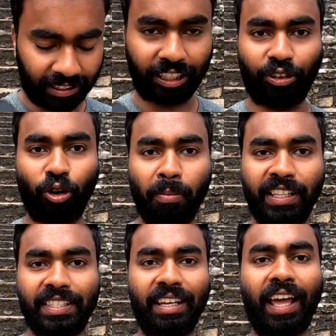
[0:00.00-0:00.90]
The
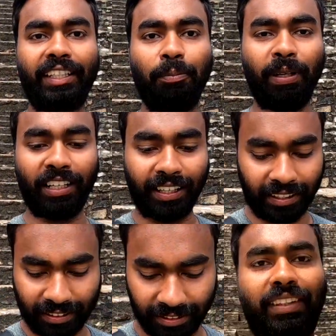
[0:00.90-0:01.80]
Romans liked
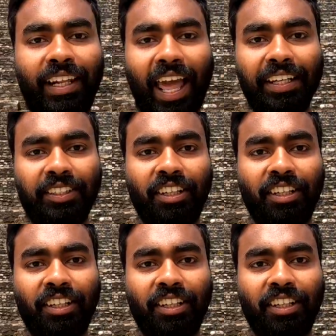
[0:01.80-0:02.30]
building. They liked